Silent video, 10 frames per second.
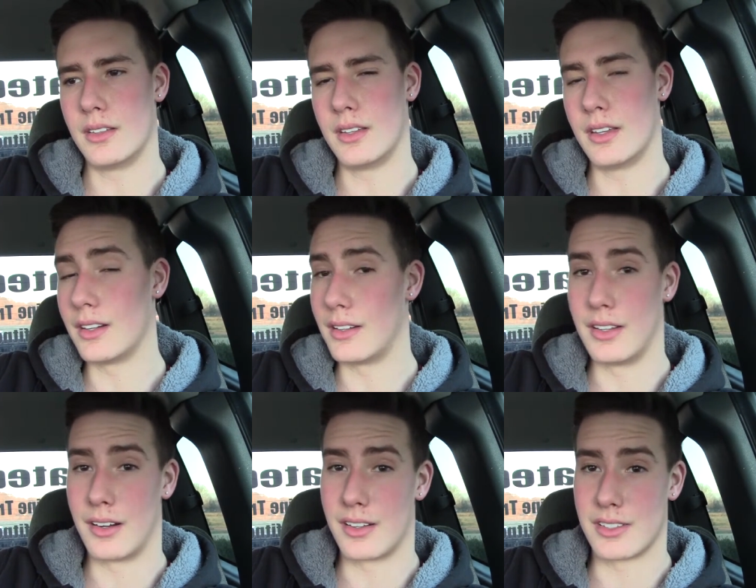it, it
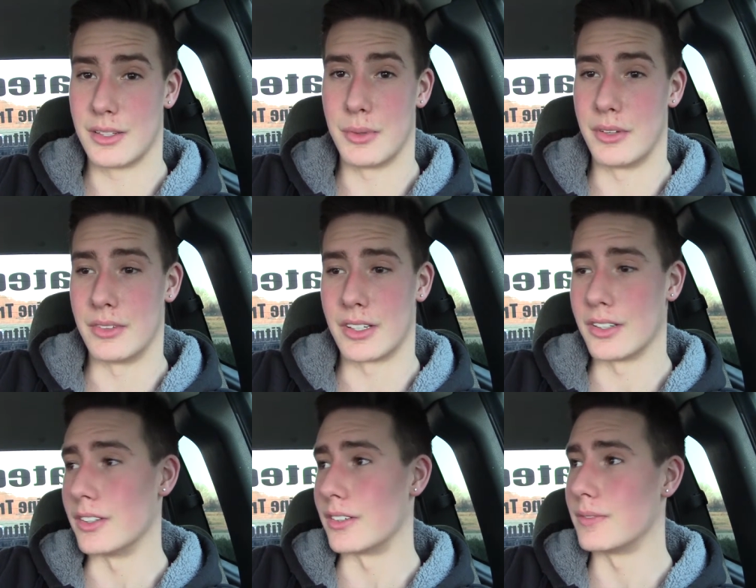honestly wasn't even that
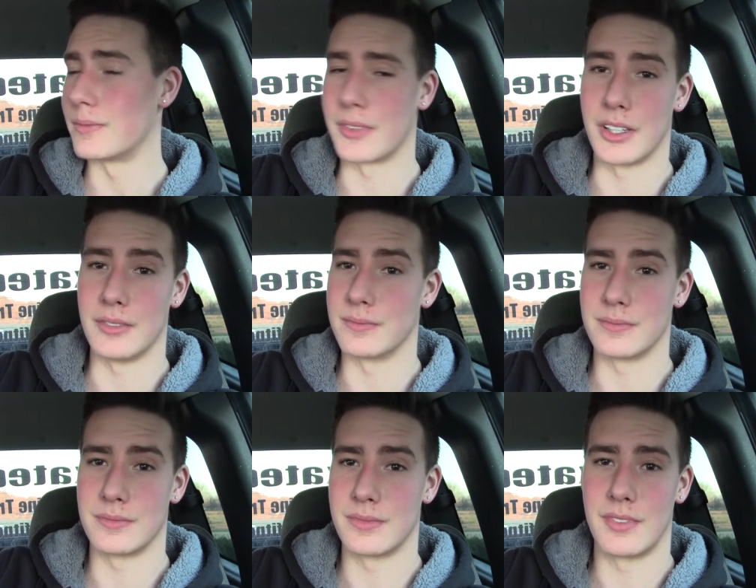good. Like,
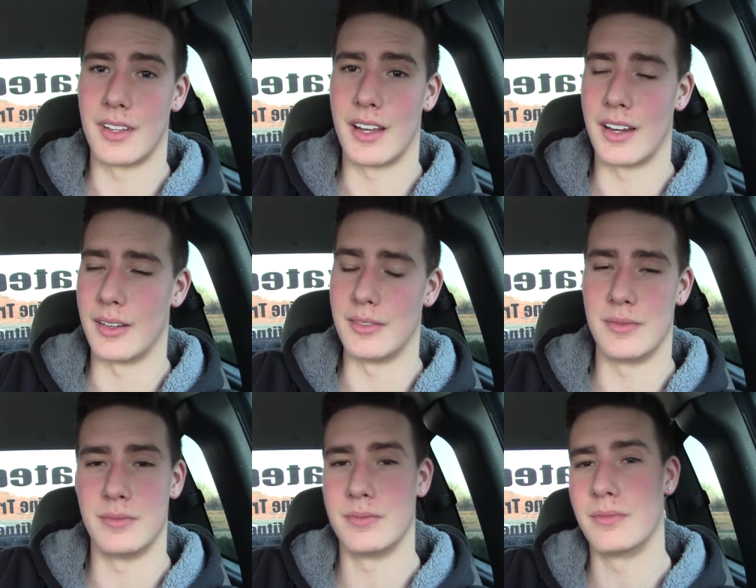I had
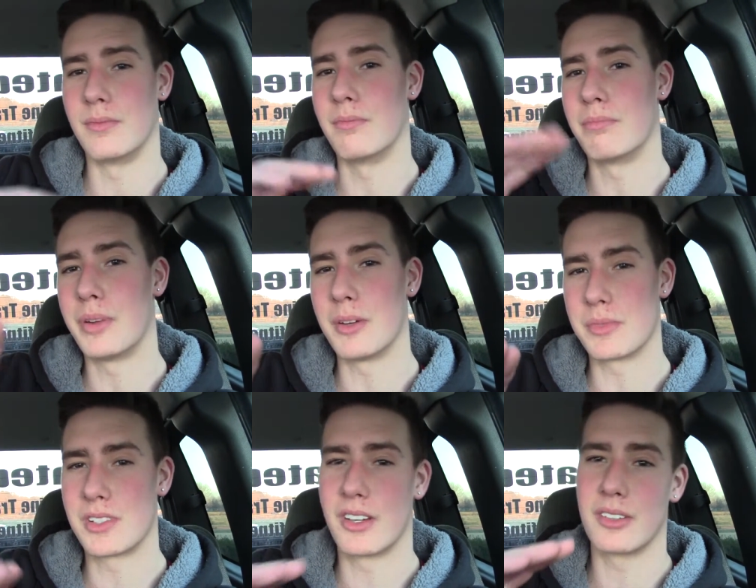pumps
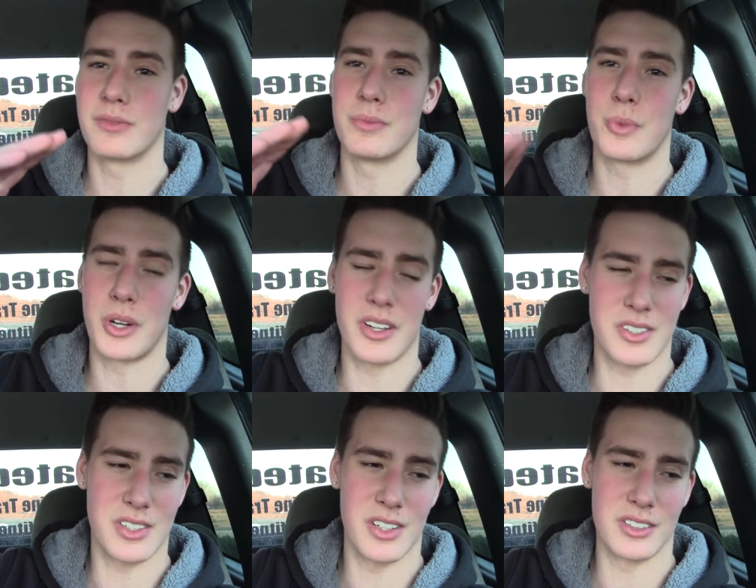suck, workouts
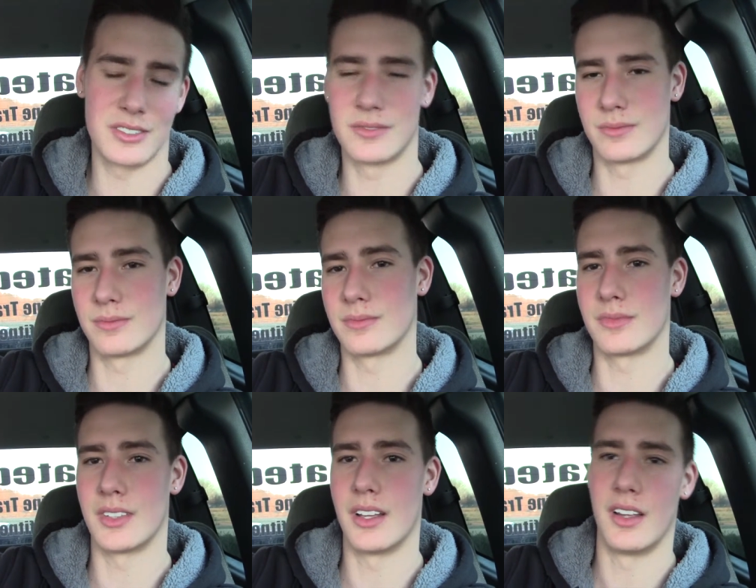suck,
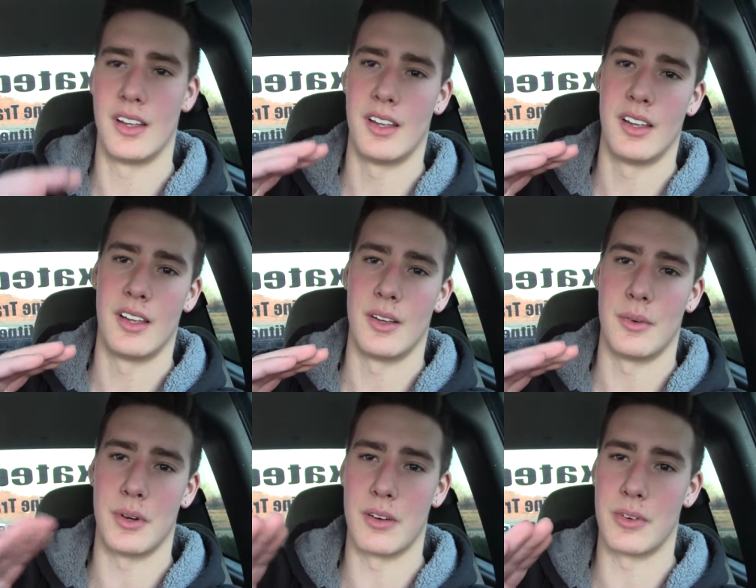
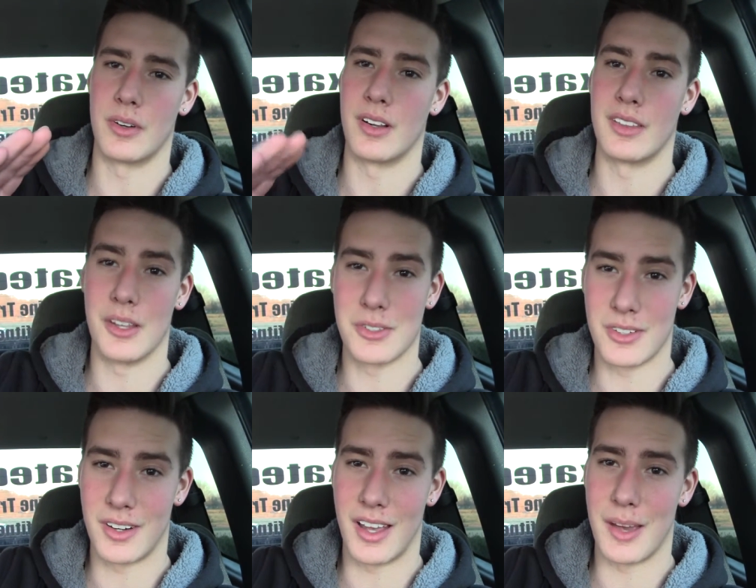whatever. Those are
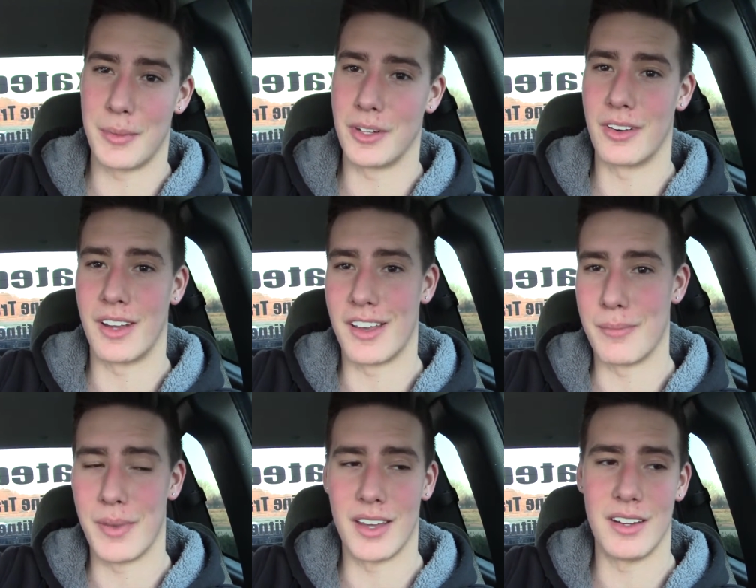going to happen. You're going to
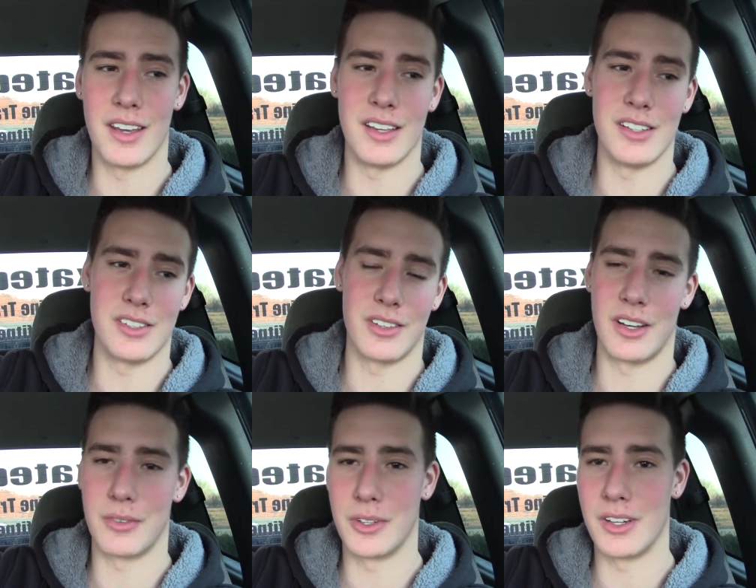have bad days. You're going to
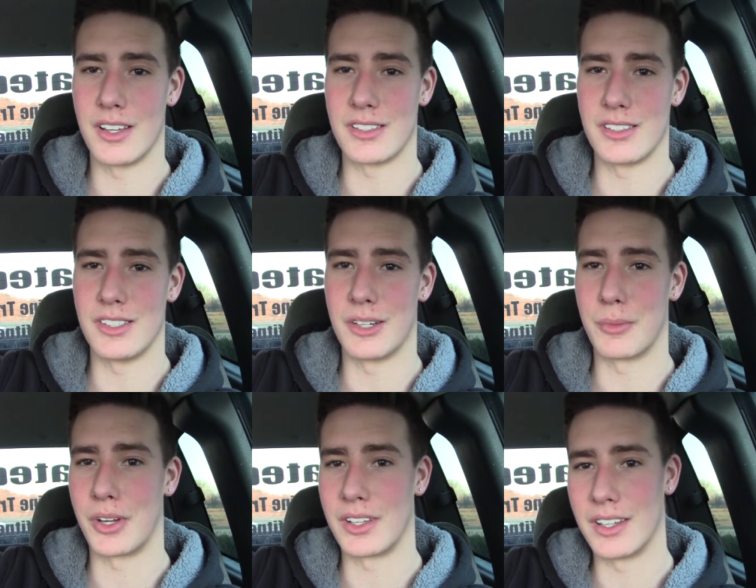have good days in the gym
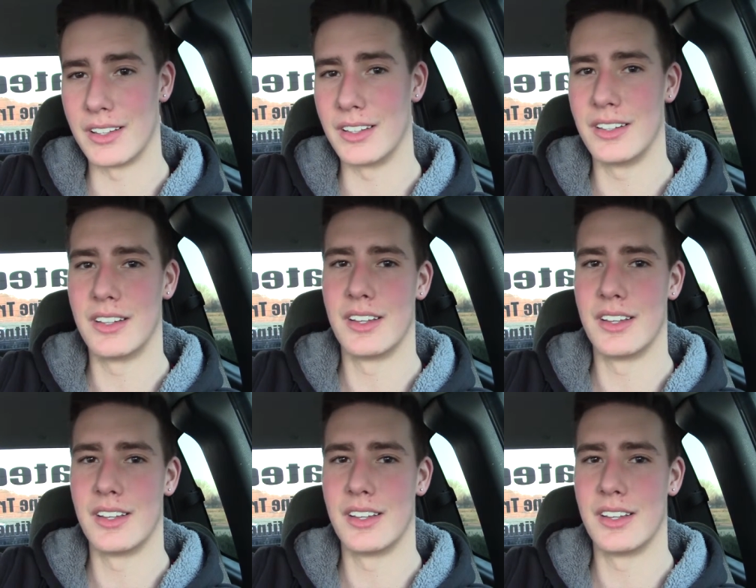where you kill it.